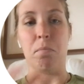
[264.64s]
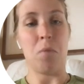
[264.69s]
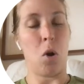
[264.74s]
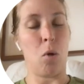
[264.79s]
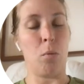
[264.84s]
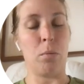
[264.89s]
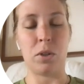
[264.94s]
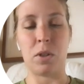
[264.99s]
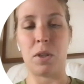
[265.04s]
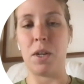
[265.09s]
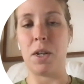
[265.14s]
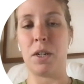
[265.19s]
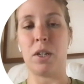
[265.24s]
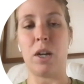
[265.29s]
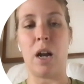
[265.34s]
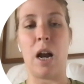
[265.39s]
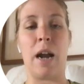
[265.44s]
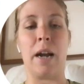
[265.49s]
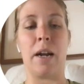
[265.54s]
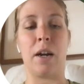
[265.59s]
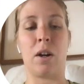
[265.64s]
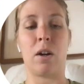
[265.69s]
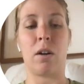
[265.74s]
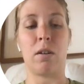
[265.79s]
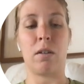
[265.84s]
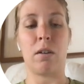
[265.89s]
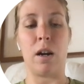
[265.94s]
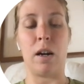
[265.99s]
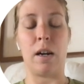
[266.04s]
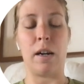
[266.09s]
almost the
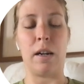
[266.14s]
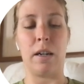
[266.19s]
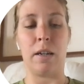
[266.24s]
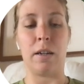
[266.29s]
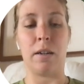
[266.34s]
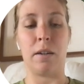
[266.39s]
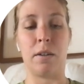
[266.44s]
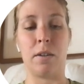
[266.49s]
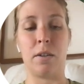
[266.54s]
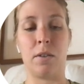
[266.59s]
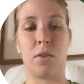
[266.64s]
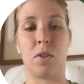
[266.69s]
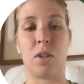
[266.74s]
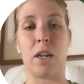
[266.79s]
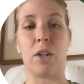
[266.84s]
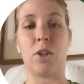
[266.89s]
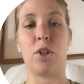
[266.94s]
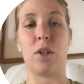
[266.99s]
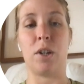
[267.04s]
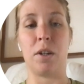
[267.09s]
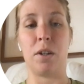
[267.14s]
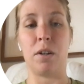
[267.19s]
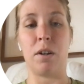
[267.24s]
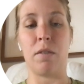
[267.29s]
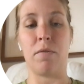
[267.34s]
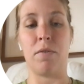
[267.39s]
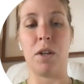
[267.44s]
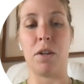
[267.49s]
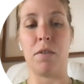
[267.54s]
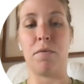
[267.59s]
entire section
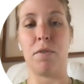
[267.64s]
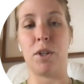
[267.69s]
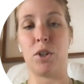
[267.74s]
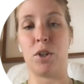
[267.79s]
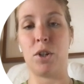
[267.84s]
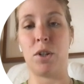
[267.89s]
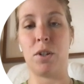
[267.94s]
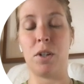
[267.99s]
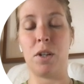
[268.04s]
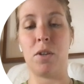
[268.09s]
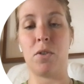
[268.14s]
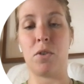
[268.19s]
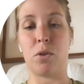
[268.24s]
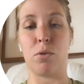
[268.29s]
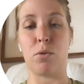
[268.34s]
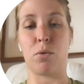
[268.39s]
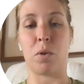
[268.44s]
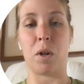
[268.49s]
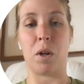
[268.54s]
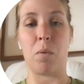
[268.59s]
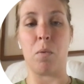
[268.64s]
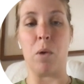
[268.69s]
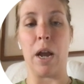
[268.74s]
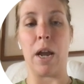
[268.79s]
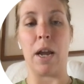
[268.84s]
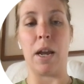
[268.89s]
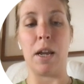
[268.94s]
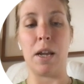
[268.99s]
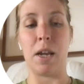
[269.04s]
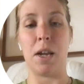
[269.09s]
of the envisioned East Coast
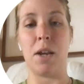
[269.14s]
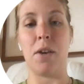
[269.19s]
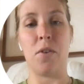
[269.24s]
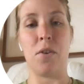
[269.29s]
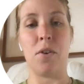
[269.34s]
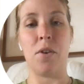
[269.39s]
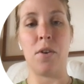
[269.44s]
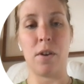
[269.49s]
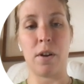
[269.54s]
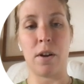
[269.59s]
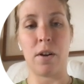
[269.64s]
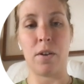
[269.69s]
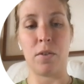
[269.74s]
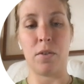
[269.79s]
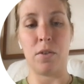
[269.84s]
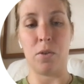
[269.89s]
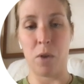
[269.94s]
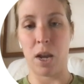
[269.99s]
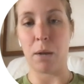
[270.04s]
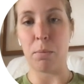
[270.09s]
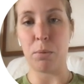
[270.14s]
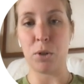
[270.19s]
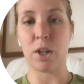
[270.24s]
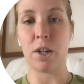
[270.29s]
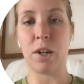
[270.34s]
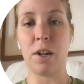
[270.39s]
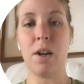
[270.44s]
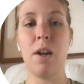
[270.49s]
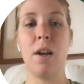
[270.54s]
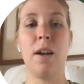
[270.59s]
Greenway in New
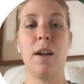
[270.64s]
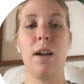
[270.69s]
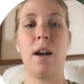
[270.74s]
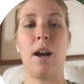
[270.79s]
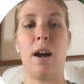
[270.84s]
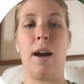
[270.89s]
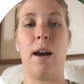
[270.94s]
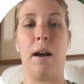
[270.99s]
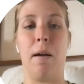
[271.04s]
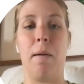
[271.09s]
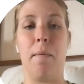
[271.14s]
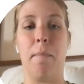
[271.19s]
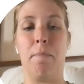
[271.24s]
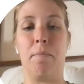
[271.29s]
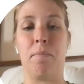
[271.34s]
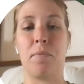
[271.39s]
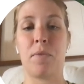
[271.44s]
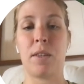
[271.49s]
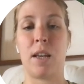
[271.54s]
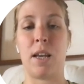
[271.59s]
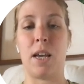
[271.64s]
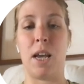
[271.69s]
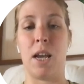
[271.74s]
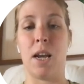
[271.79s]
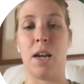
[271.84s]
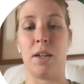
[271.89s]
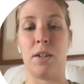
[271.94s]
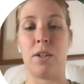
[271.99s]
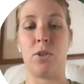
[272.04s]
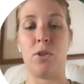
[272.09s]
Hampshire. And
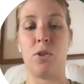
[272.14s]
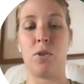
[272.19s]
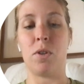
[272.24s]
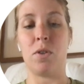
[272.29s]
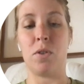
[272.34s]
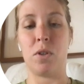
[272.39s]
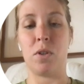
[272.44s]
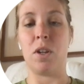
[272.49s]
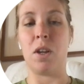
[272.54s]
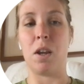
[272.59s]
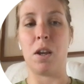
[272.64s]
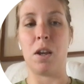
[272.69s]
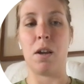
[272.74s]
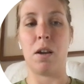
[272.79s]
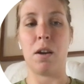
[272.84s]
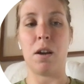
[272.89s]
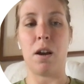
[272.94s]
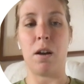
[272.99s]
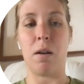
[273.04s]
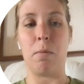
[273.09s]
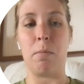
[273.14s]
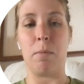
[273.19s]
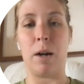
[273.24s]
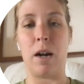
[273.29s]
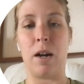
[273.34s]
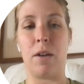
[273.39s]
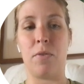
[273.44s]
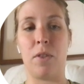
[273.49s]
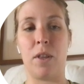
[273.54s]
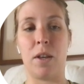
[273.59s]
as you can see
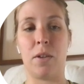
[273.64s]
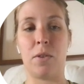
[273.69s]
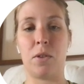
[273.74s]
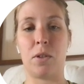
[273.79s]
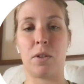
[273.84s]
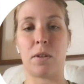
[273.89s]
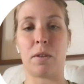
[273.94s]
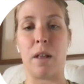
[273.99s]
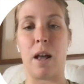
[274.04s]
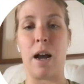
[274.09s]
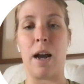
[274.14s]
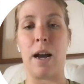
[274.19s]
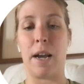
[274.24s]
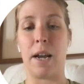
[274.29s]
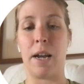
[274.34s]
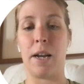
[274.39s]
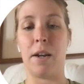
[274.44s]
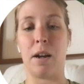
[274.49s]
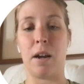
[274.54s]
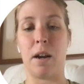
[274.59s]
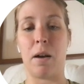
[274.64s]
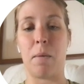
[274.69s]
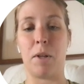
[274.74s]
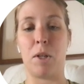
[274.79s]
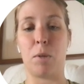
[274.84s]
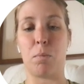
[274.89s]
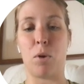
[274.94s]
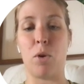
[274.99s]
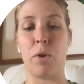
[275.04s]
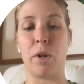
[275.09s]
on this slide,
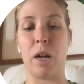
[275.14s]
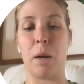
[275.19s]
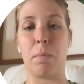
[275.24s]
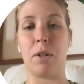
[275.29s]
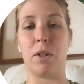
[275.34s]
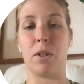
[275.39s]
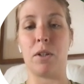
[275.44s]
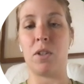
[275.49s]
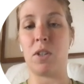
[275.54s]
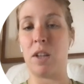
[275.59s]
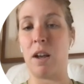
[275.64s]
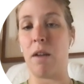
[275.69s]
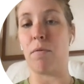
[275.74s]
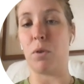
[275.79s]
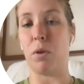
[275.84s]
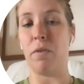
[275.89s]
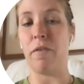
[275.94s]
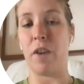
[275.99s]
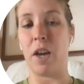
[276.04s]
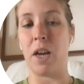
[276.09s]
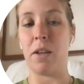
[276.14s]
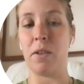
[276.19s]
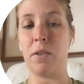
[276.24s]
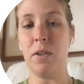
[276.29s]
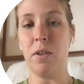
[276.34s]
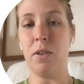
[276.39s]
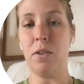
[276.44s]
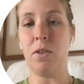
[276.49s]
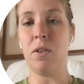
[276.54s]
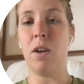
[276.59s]
it's broken up into several
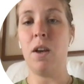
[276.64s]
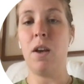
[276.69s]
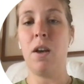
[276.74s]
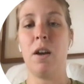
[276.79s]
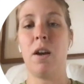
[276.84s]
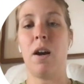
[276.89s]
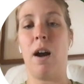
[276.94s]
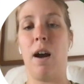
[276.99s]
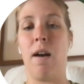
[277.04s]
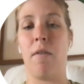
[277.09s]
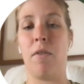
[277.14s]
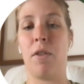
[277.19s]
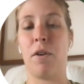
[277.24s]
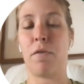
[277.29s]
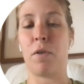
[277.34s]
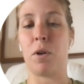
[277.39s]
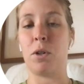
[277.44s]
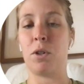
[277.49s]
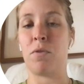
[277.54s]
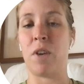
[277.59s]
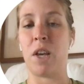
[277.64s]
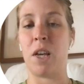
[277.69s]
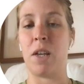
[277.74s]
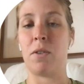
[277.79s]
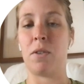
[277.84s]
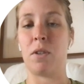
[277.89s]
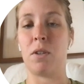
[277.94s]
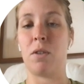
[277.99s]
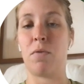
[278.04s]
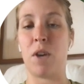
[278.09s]
phases. The first
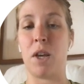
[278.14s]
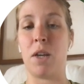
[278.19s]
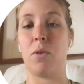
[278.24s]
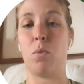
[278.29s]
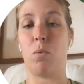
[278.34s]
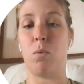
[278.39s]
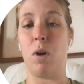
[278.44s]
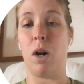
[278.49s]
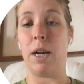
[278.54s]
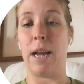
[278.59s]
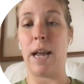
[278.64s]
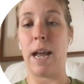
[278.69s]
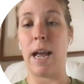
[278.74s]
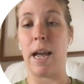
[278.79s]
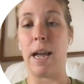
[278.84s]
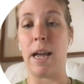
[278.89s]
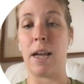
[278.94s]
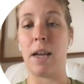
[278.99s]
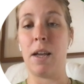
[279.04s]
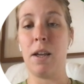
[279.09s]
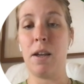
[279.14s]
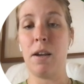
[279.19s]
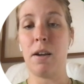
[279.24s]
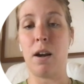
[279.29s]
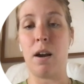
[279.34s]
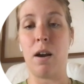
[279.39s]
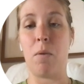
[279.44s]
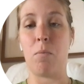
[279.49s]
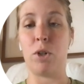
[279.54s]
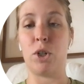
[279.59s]
phase is phase
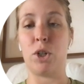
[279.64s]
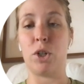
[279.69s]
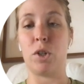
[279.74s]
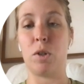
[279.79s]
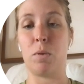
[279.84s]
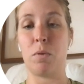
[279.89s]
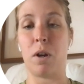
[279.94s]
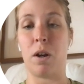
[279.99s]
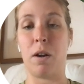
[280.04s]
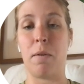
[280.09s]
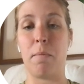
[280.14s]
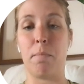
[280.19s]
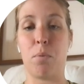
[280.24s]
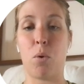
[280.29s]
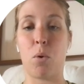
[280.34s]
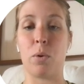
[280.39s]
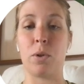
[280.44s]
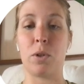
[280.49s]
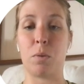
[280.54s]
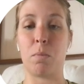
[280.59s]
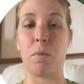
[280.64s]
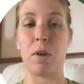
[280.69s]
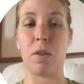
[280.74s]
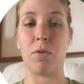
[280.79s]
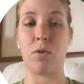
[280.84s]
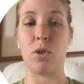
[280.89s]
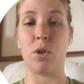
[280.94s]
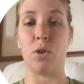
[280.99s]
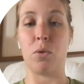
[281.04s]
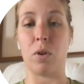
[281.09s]
1A, which is
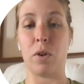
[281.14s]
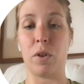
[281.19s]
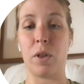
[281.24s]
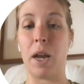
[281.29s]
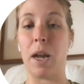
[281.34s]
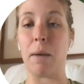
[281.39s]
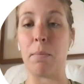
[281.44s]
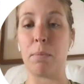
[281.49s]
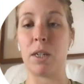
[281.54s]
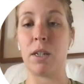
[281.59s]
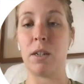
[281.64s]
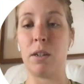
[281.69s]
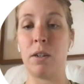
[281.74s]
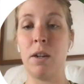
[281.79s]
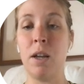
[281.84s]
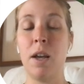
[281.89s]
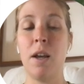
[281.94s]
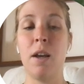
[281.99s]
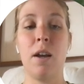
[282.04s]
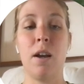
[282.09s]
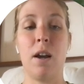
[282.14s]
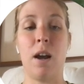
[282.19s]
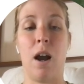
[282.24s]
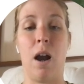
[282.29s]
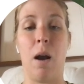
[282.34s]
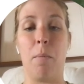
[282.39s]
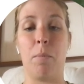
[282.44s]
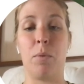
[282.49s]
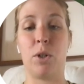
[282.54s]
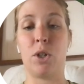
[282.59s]
Portsmouth to Northampton,
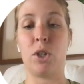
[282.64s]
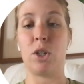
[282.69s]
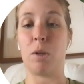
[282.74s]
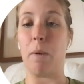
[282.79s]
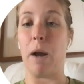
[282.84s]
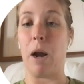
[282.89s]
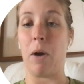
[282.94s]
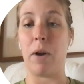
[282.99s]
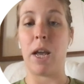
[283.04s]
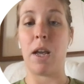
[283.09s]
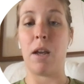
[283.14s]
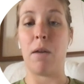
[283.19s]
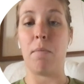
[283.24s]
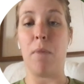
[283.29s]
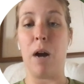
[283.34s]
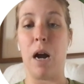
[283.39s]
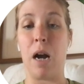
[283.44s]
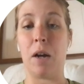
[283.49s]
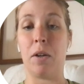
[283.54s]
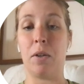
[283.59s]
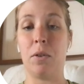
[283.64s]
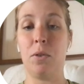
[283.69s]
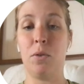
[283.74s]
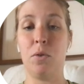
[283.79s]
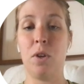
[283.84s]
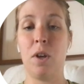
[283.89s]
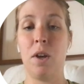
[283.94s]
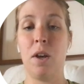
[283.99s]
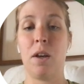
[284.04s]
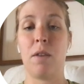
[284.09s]
which is about 8
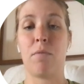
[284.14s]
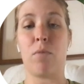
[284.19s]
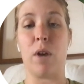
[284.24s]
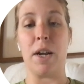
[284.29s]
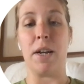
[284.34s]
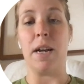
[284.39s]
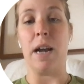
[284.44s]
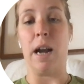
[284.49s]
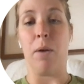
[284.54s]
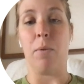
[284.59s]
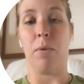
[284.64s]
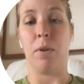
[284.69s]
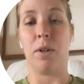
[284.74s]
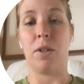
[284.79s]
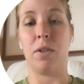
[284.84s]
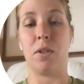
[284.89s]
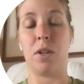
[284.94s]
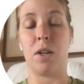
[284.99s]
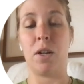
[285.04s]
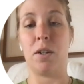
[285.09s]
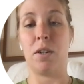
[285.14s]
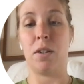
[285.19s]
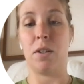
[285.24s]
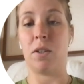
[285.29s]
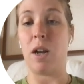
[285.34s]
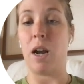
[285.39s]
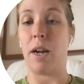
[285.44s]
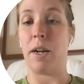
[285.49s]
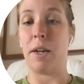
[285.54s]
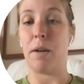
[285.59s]
miles. Right now it is in
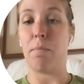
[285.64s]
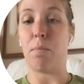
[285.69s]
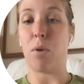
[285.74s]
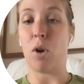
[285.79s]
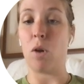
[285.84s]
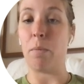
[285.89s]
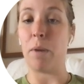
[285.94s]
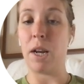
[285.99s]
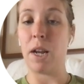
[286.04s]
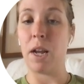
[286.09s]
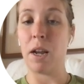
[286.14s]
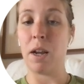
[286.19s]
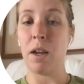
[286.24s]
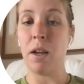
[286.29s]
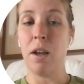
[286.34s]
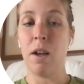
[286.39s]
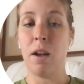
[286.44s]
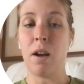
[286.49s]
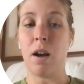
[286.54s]
design and permitting.